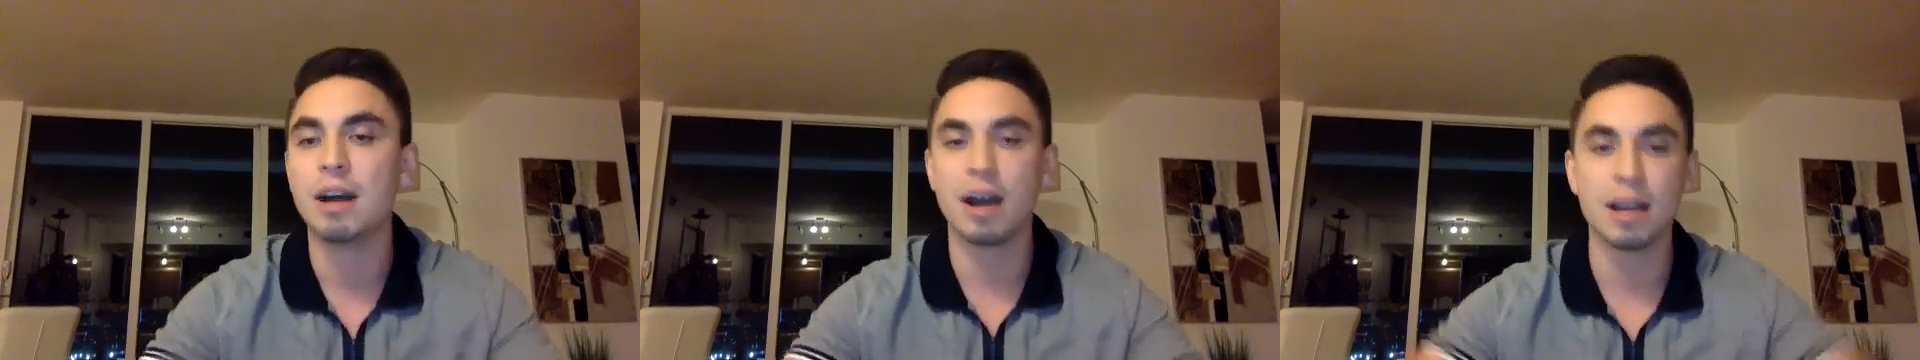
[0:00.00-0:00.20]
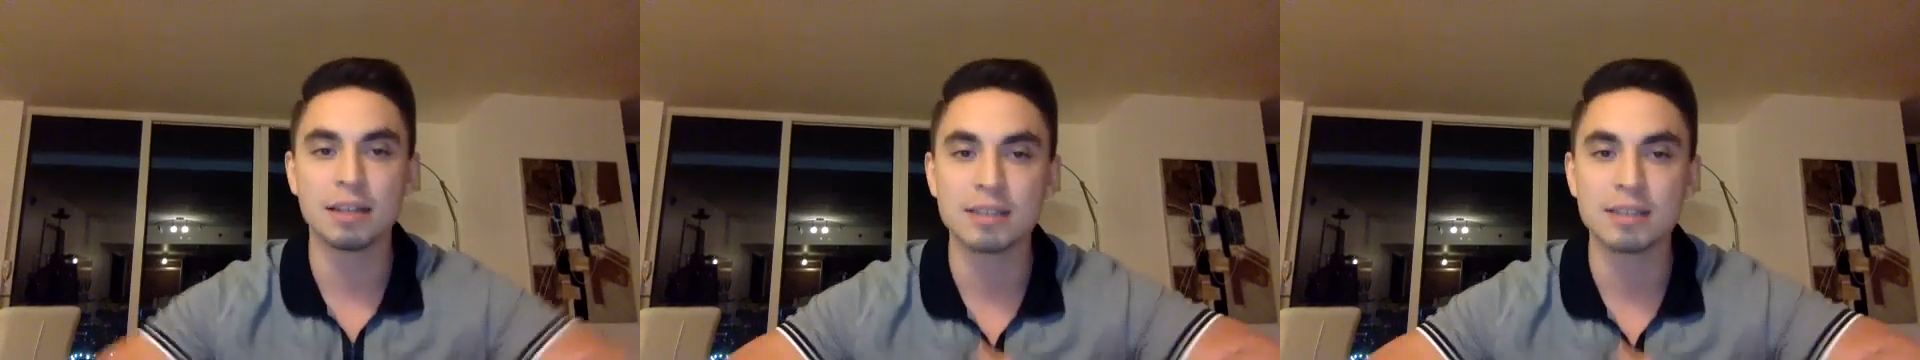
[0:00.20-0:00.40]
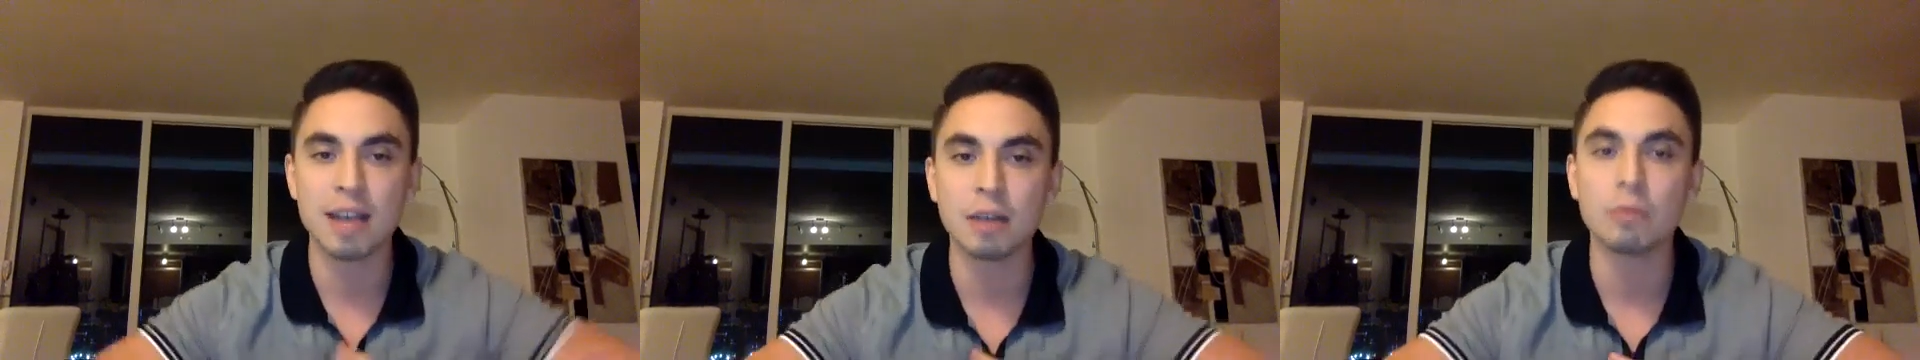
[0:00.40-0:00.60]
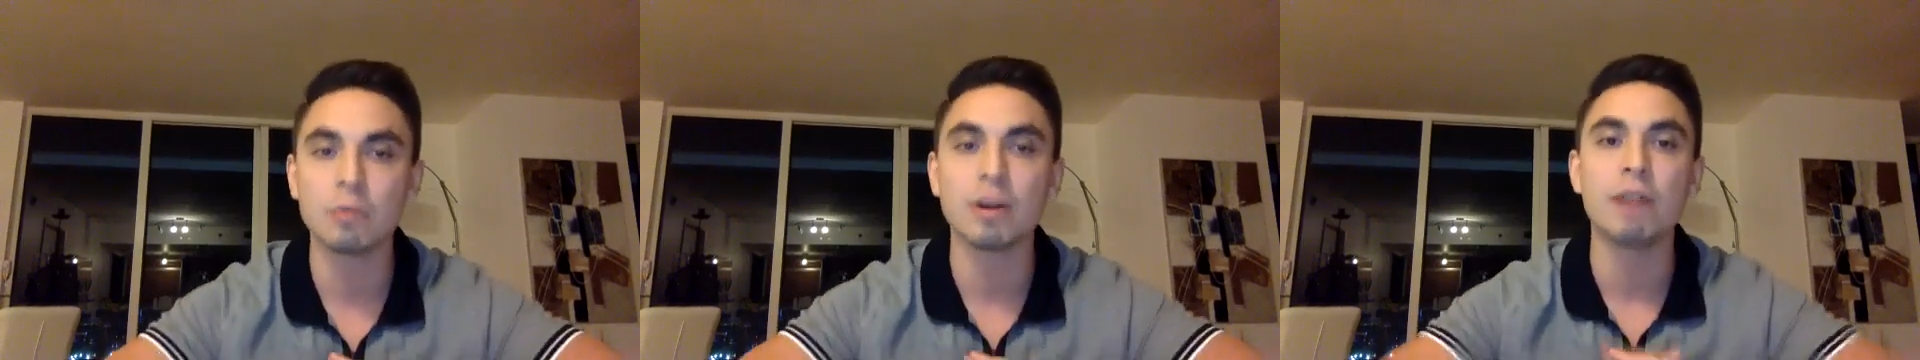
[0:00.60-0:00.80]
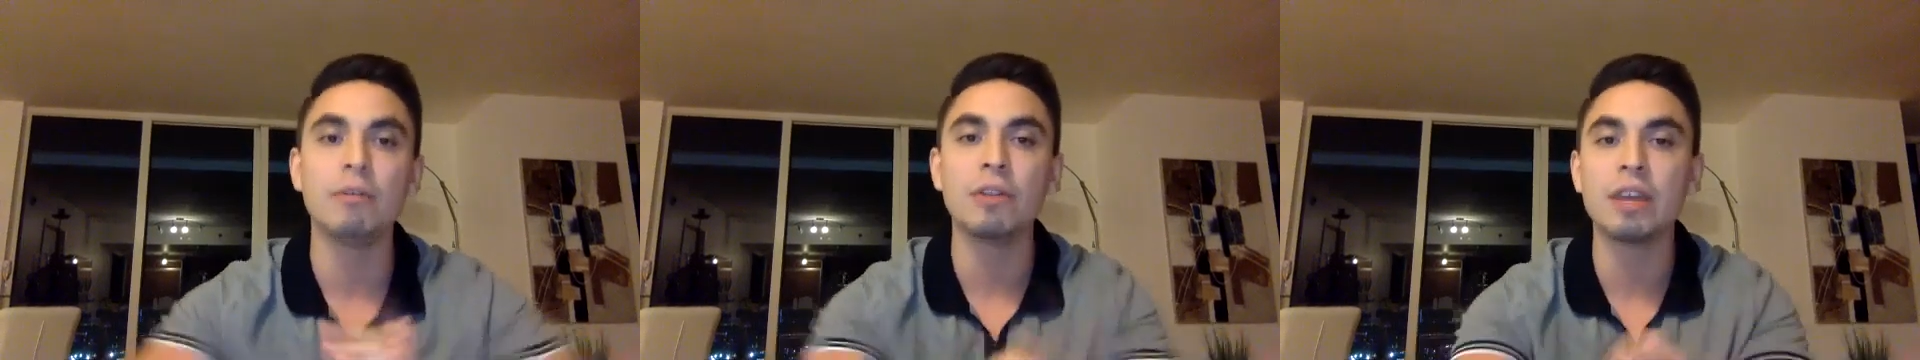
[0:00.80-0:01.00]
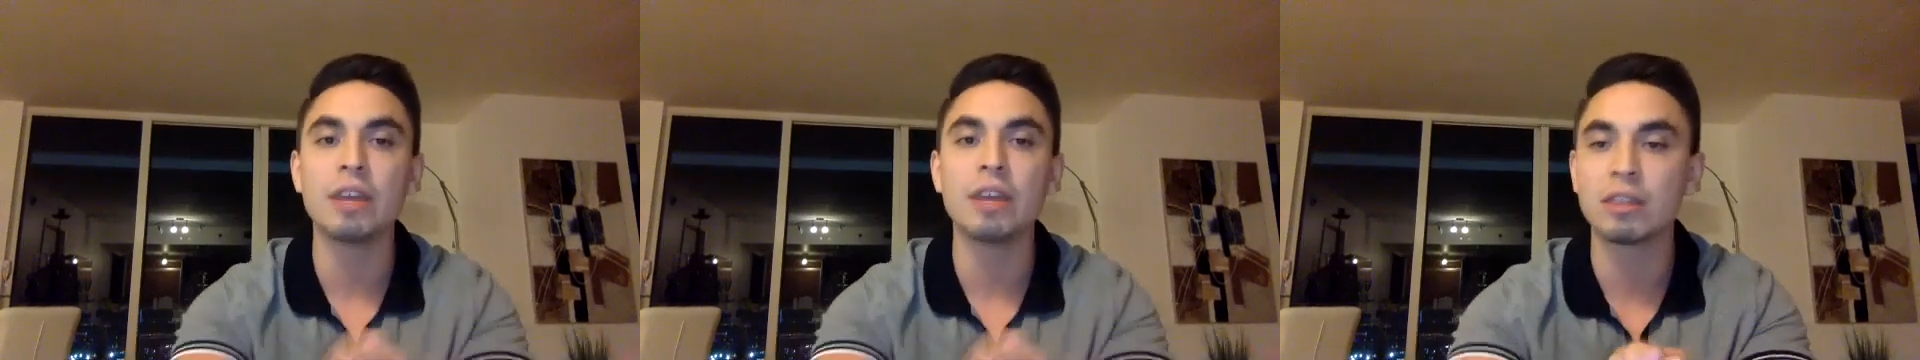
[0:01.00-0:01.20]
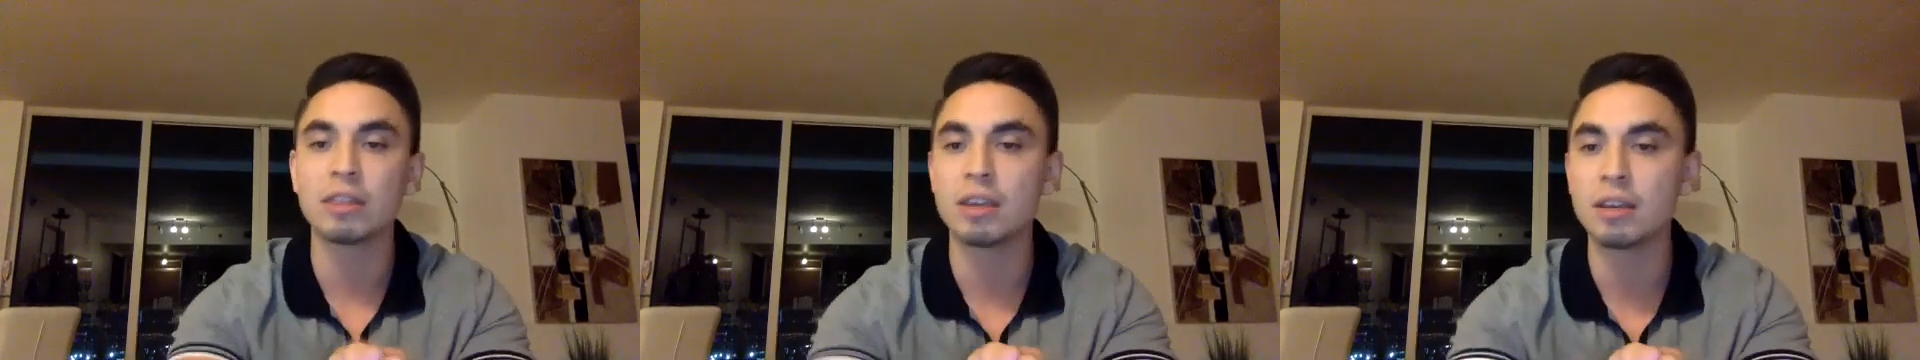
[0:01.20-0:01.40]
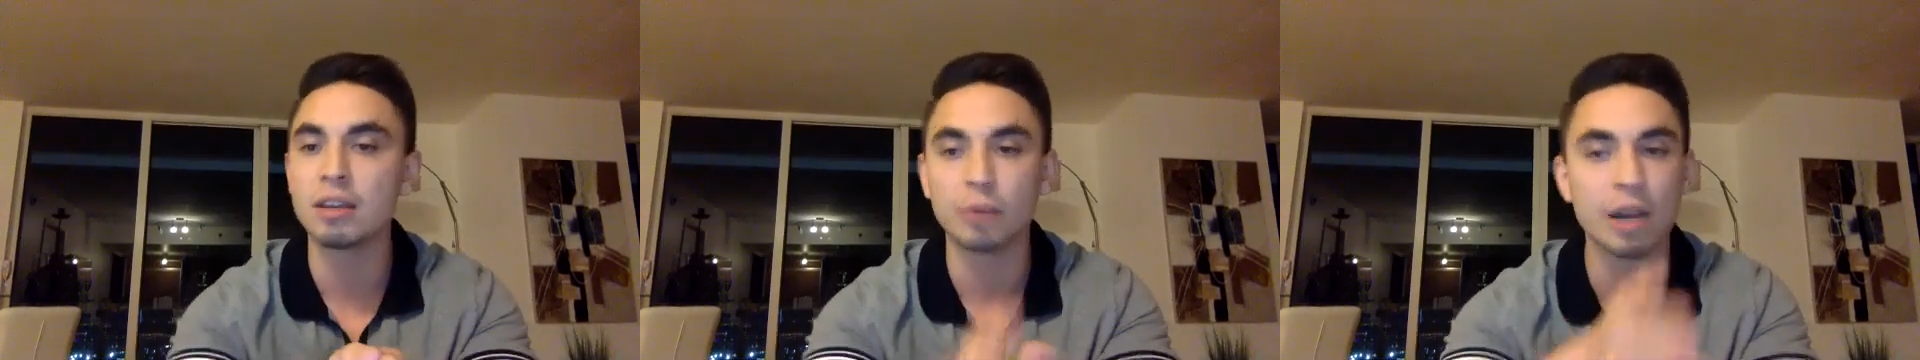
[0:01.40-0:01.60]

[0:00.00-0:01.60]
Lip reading: I attack whatever they think